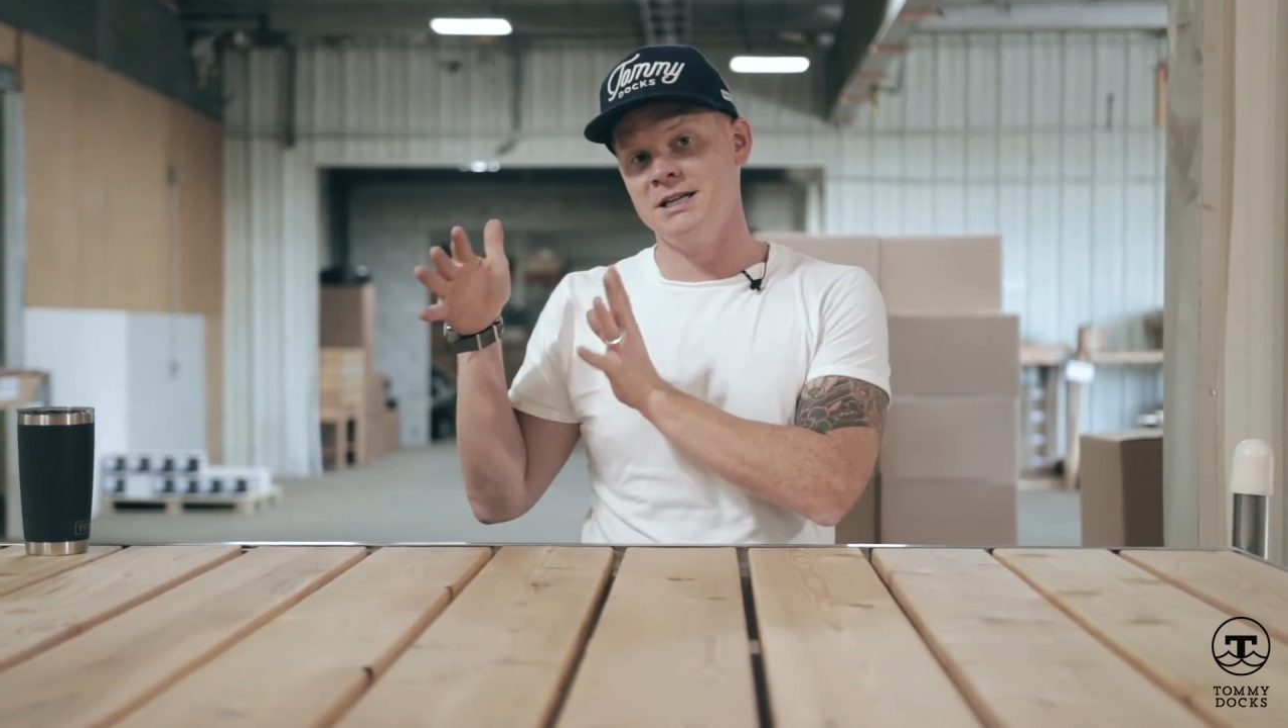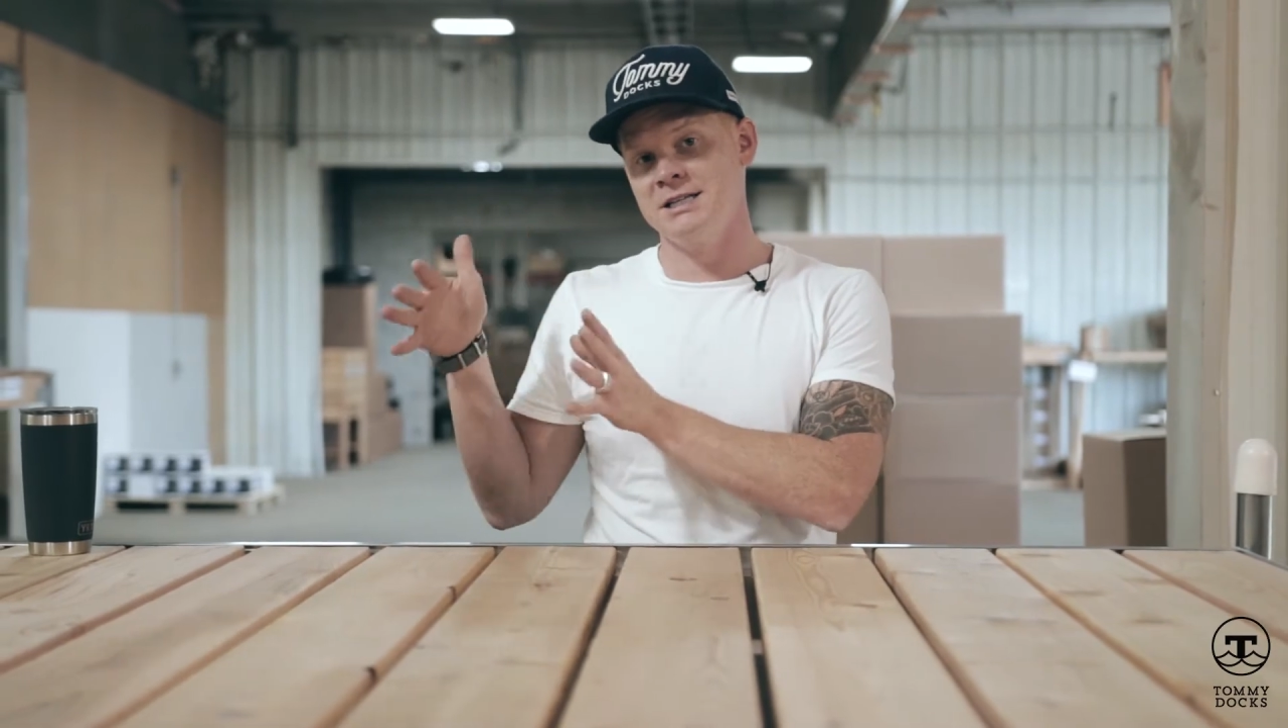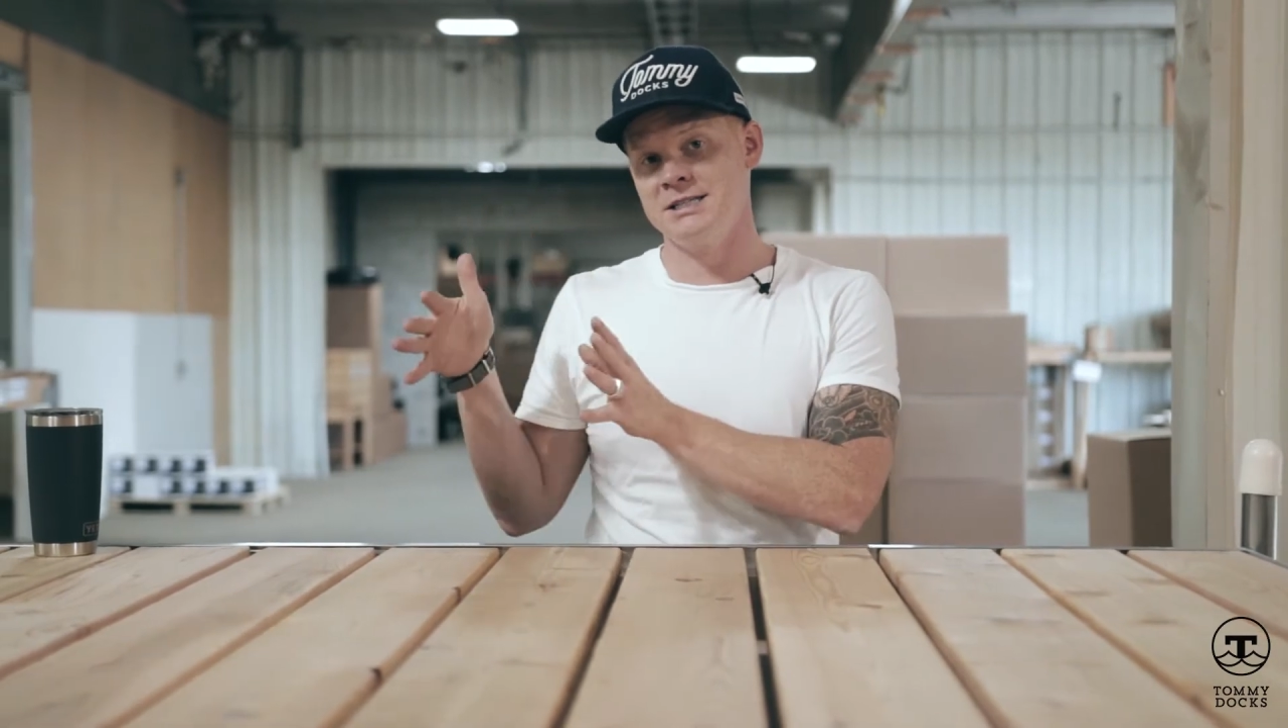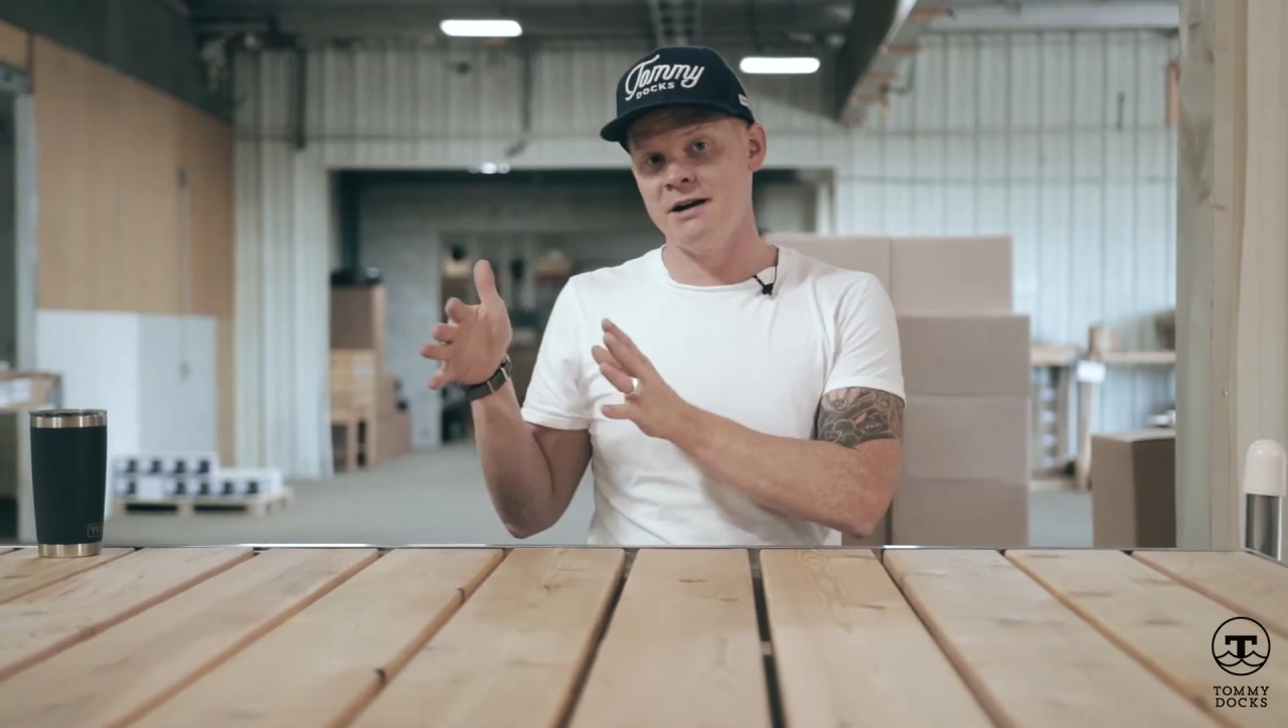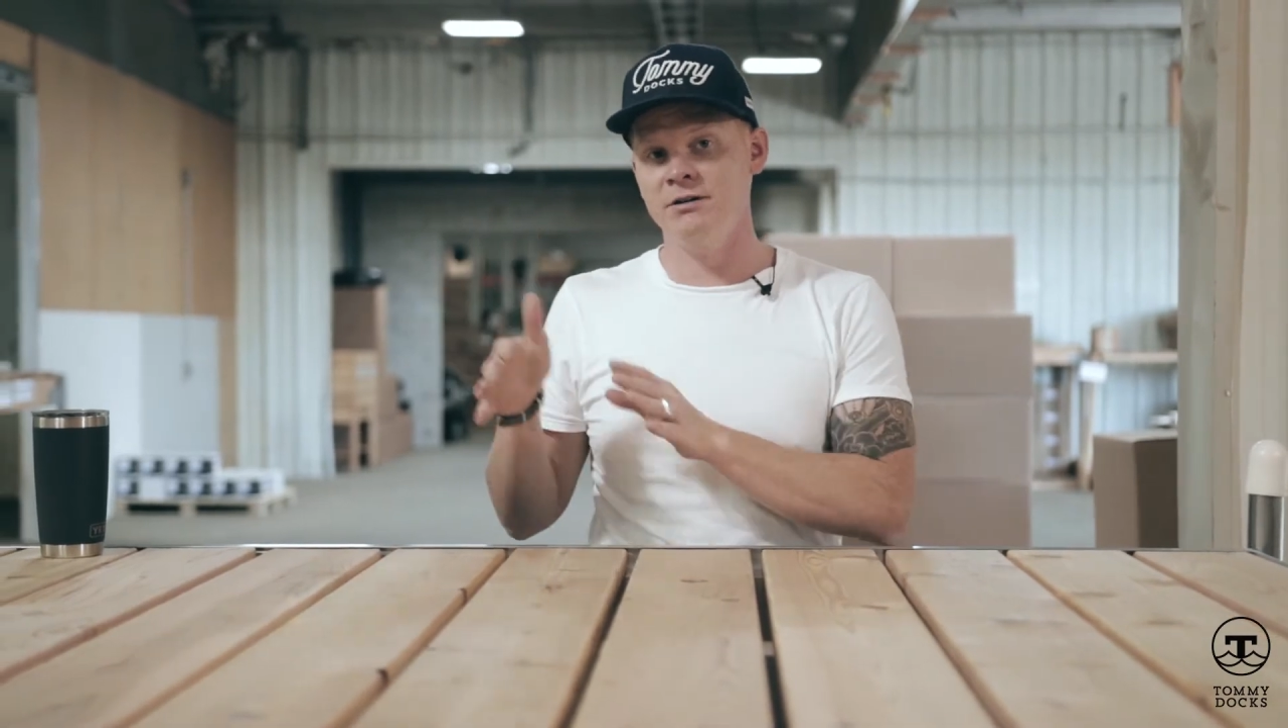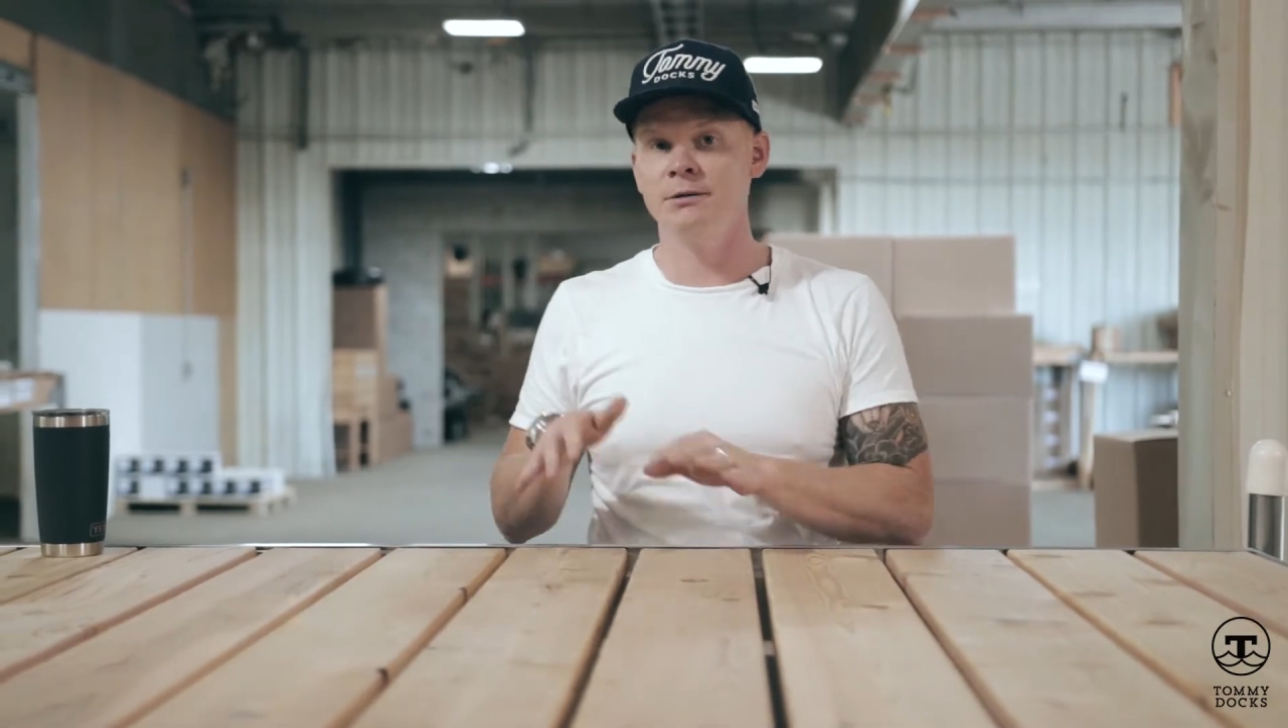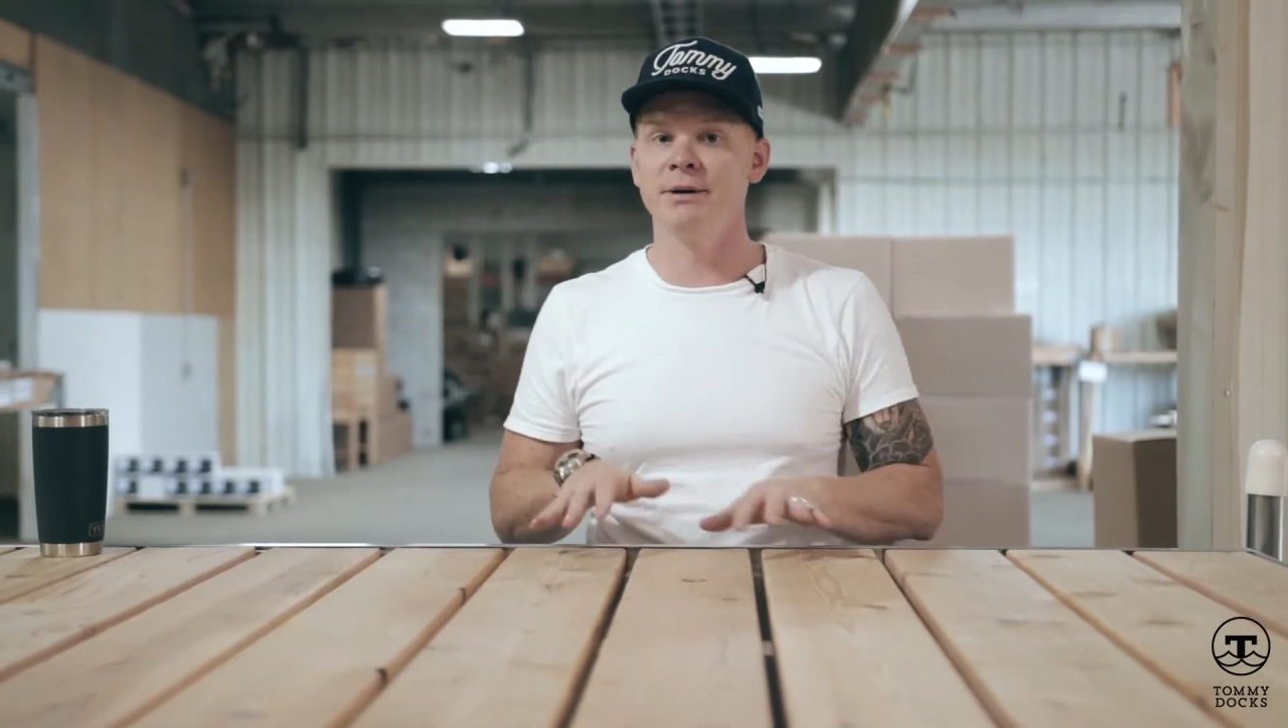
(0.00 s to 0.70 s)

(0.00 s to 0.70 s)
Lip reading: to 70